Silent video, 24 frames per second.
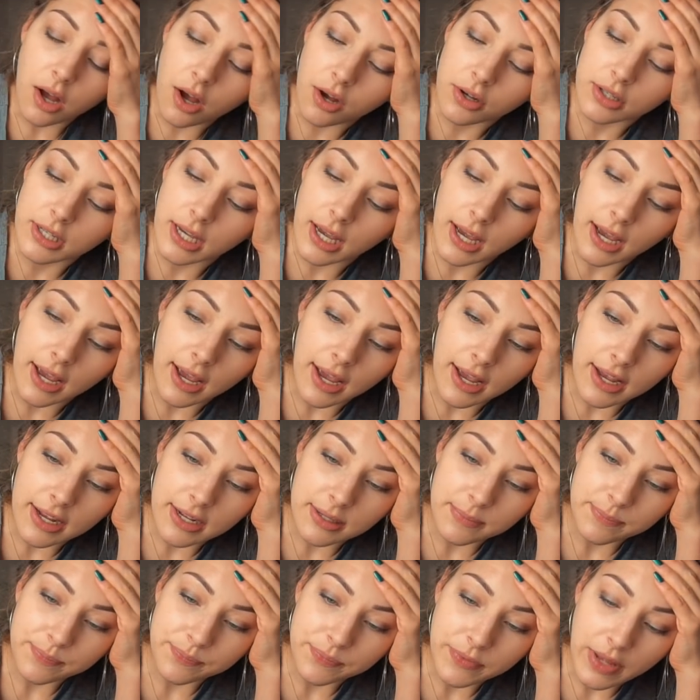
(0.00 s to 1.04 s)

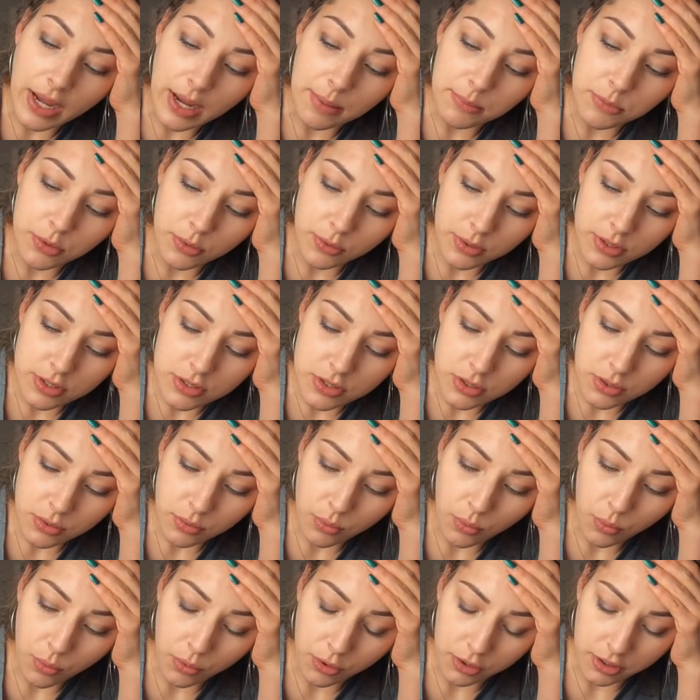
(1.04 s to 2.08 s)
Okay, I'm going
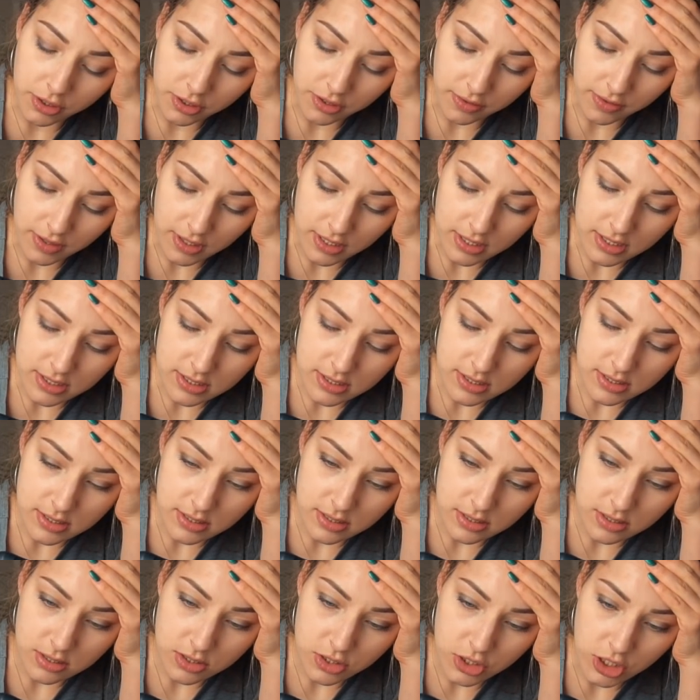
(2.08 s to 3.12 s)
to order
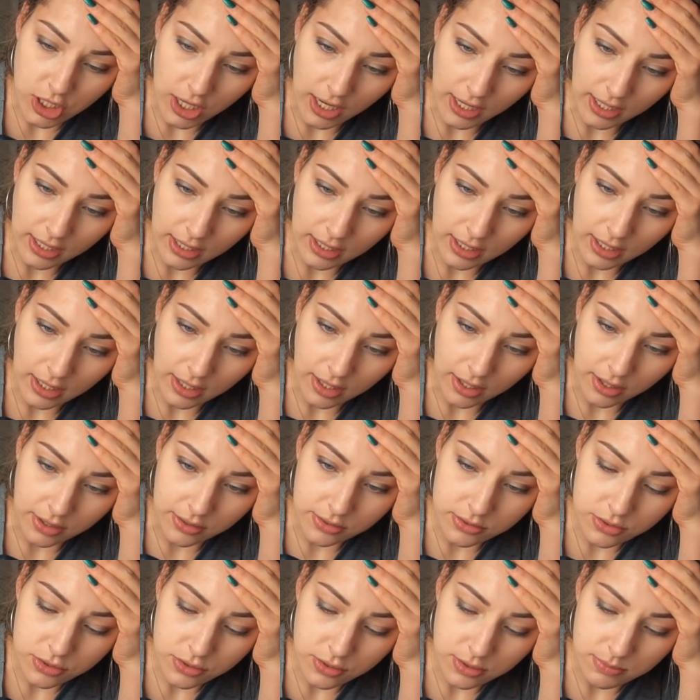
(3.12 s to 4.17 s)
this. Check
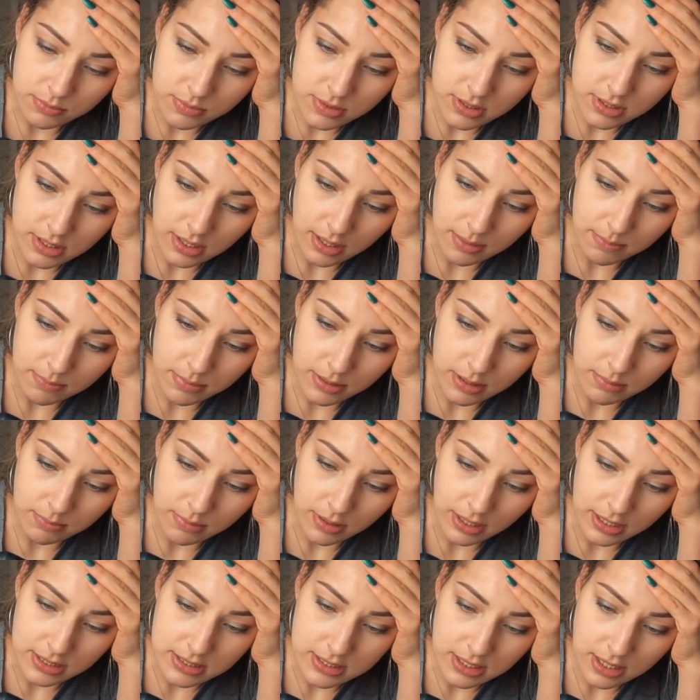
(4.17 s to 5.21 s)
out shrimp scampi and
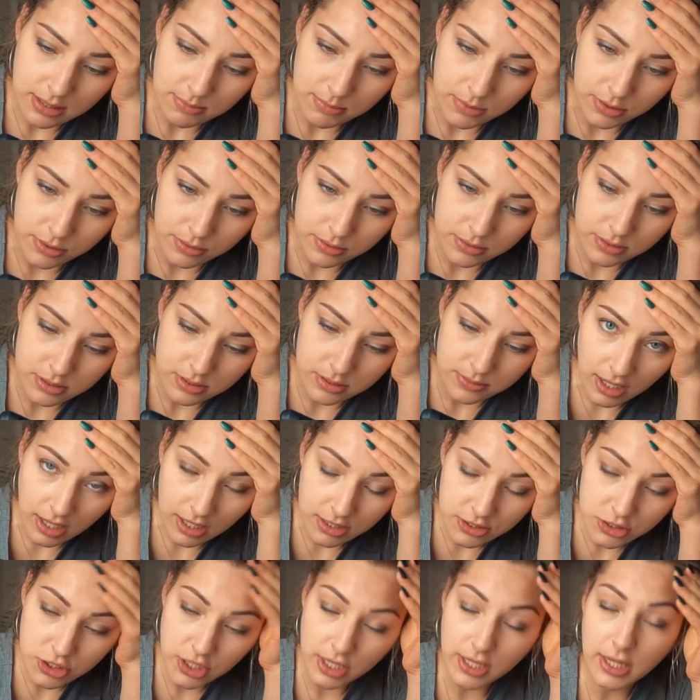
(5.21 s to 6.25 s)
black tie mousse.
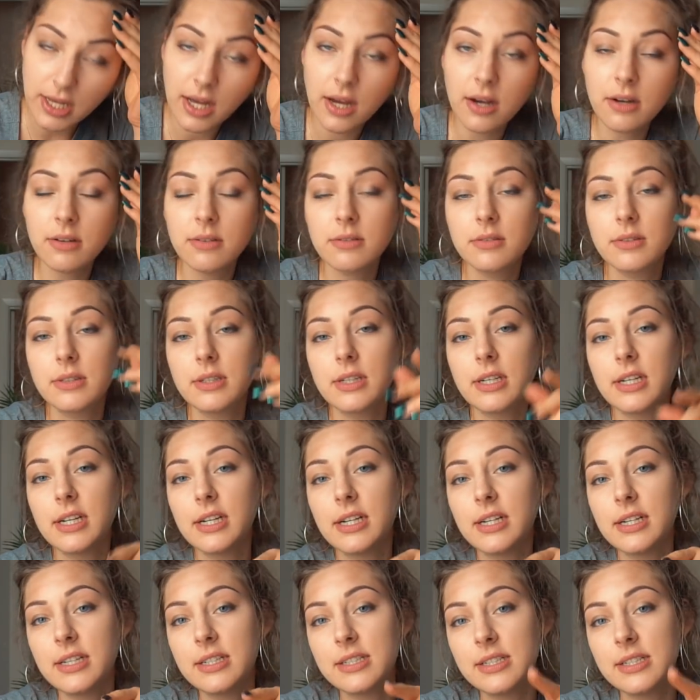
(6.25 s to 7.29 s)
I'll check out
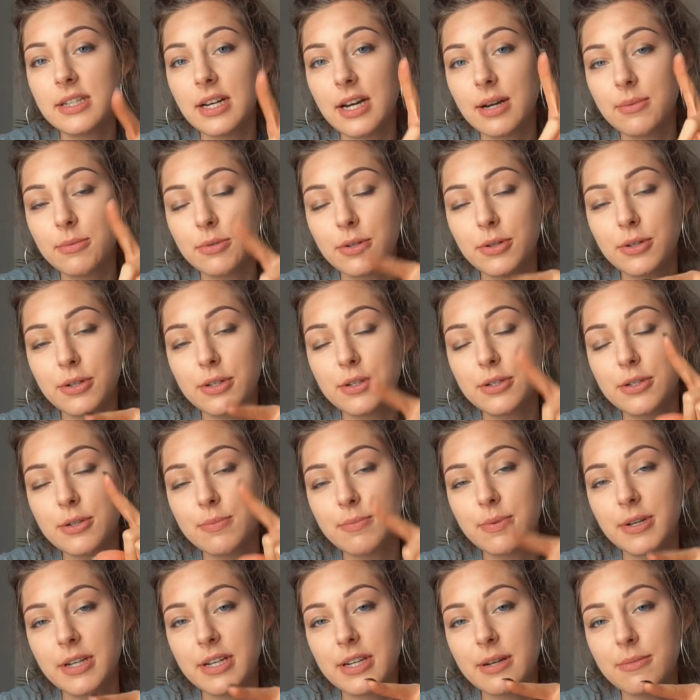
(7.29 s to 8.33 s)
and I'm going to
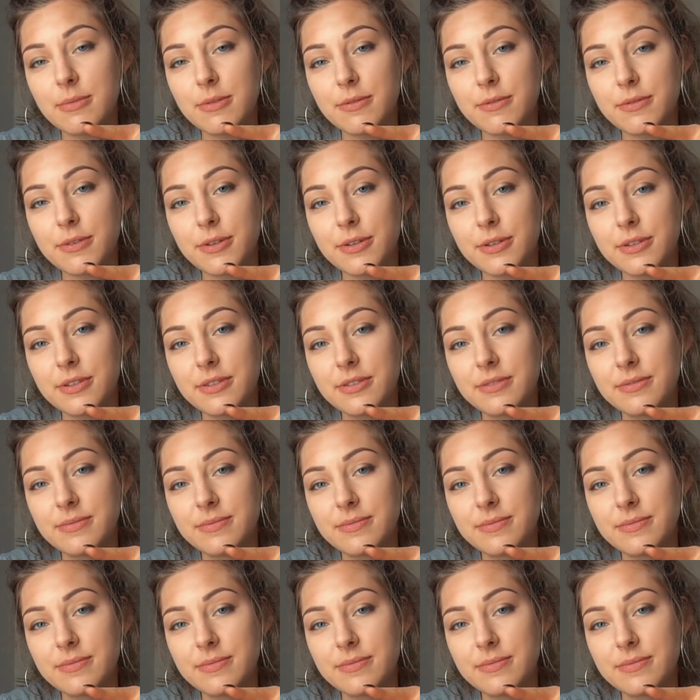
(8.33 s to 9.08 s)
pick up the food.